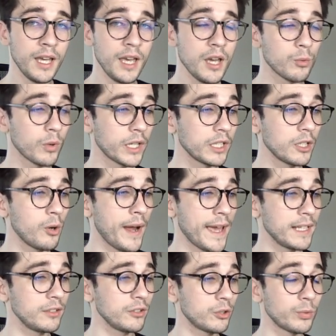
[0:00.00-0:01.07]
we're going to go ahead
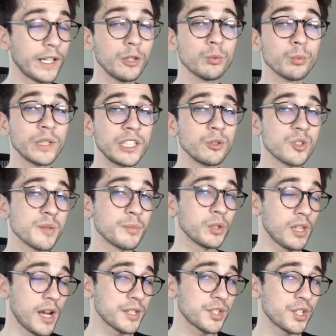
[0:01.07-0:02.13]
and create reusable
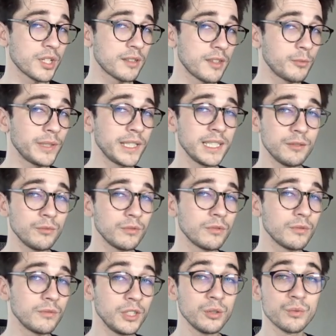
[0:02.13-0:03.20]
logic that we can
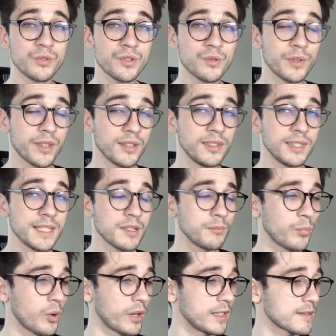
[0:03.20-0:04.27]
use within these
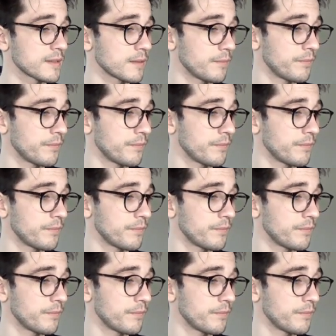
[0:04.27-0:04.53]
endpoints.